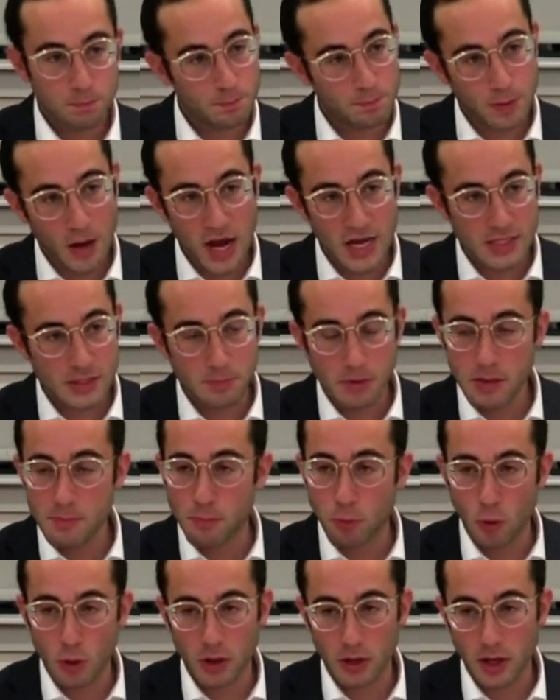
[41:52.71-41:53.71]
possibly
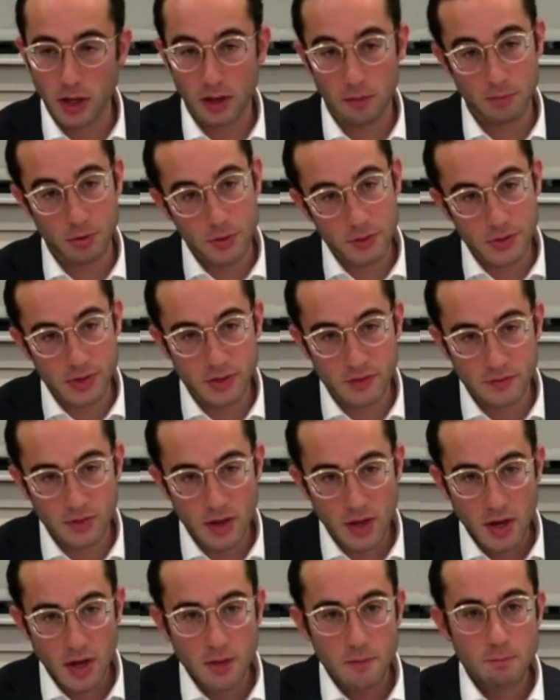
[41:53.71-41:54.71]
borderline abusive,
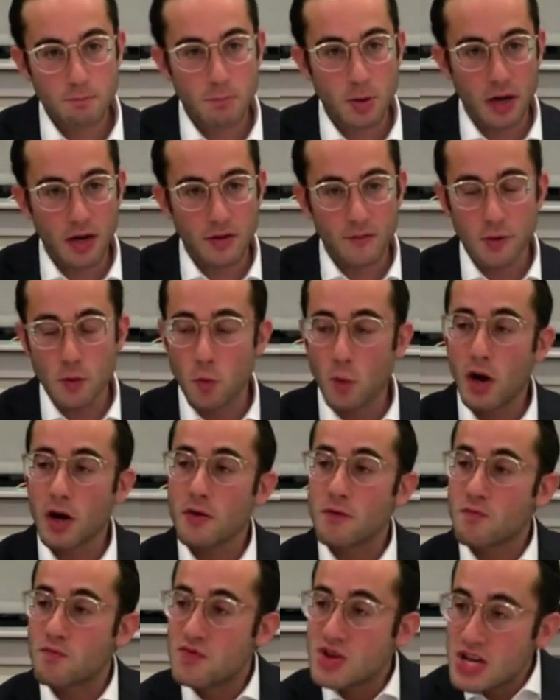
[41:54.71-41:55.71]
but if you want
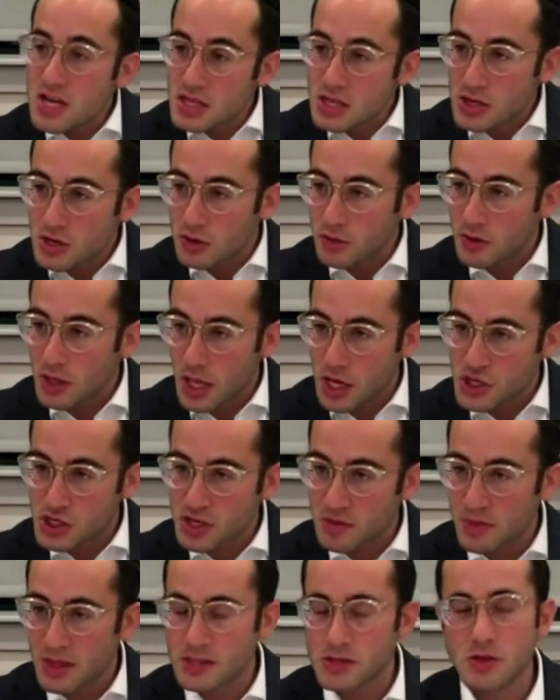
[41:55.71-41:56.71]
a really good
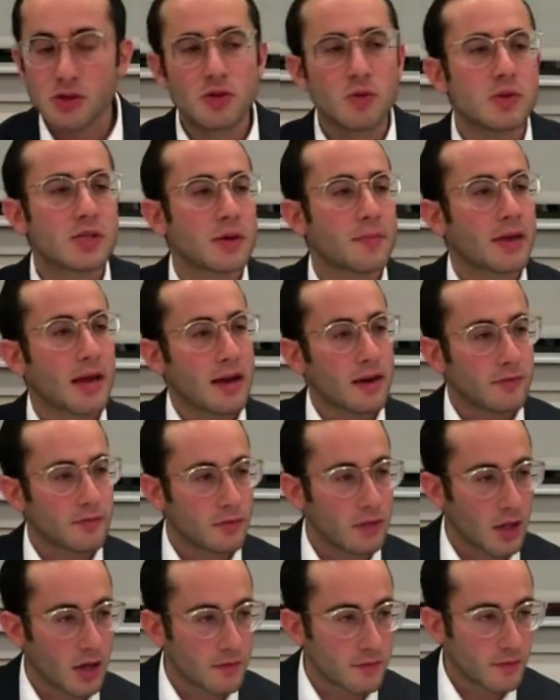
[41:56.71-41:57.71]
relationship, that's you do something out of
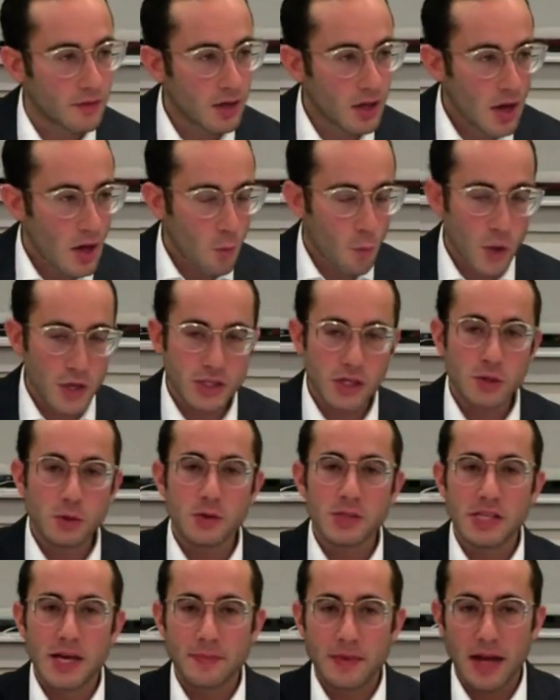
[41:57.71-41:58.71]
love. Once you
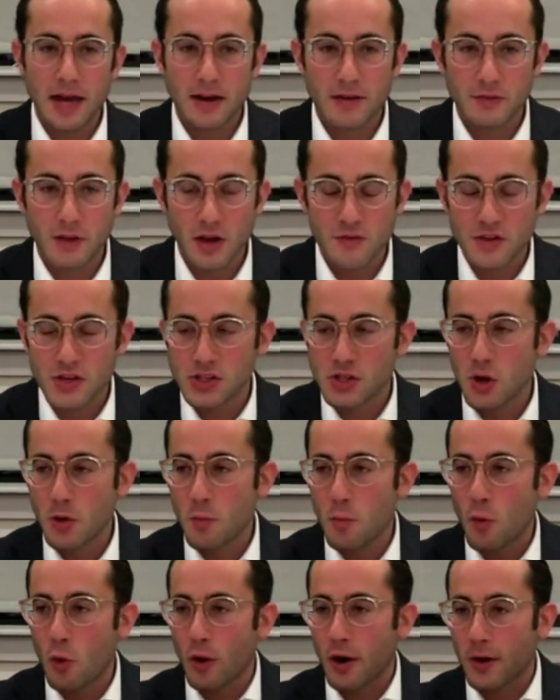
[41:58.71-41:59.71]
do something out of love, there's no
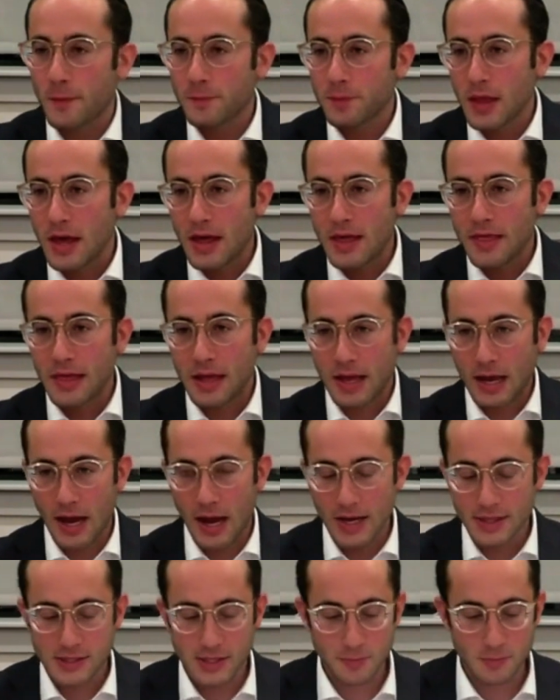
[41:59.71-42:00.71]
more, the
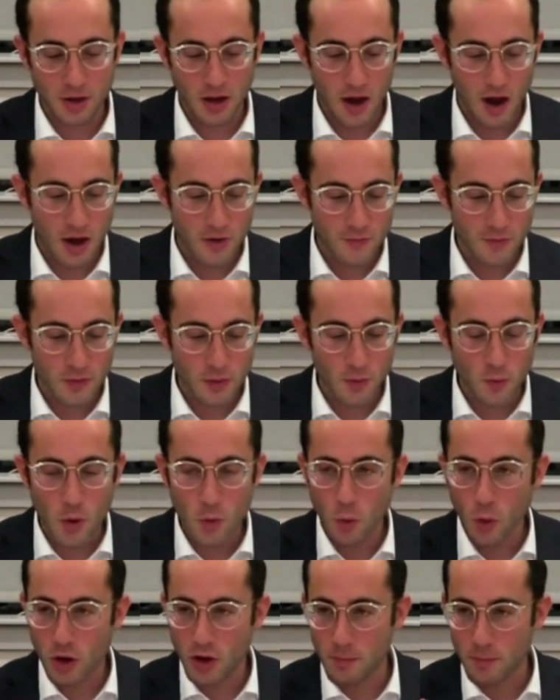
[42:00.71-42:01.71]
concept of
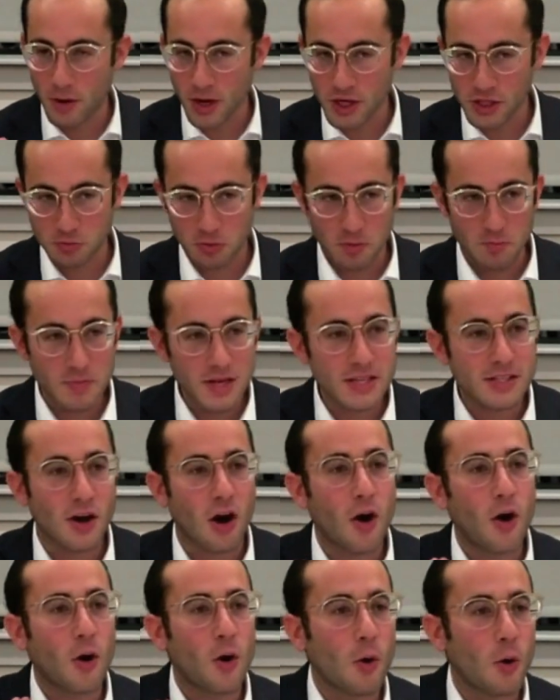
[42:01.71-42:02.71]
reward and punishment means a
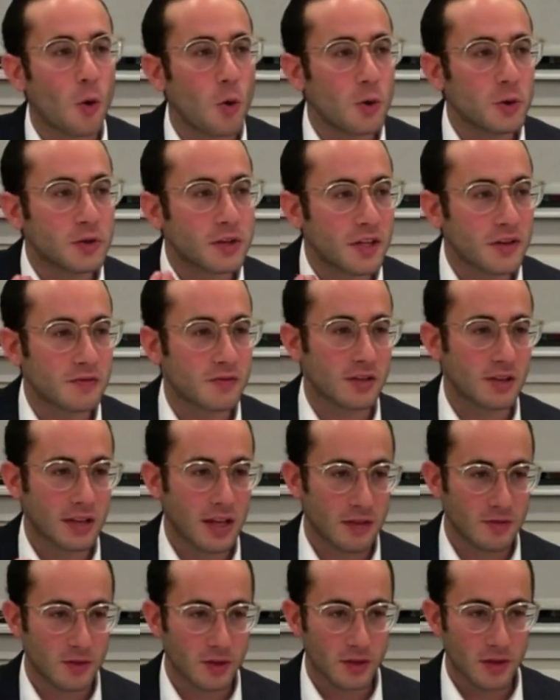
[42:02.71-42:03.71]
whole different
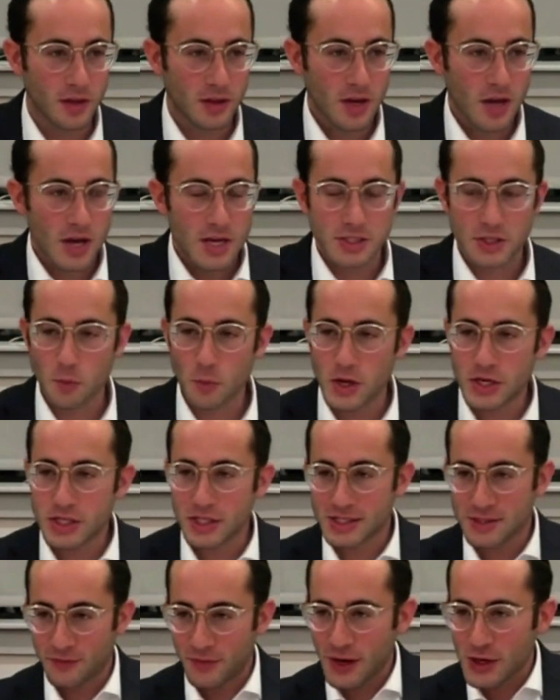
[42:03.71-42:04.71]
level. So we
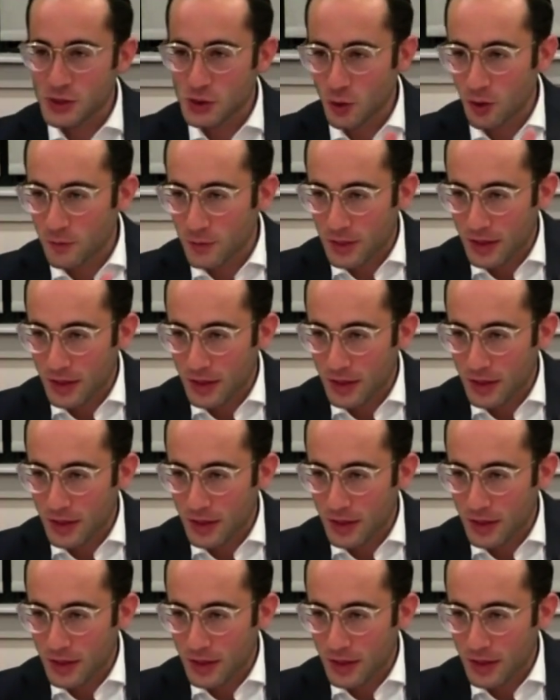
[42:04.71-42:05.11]
just finished off with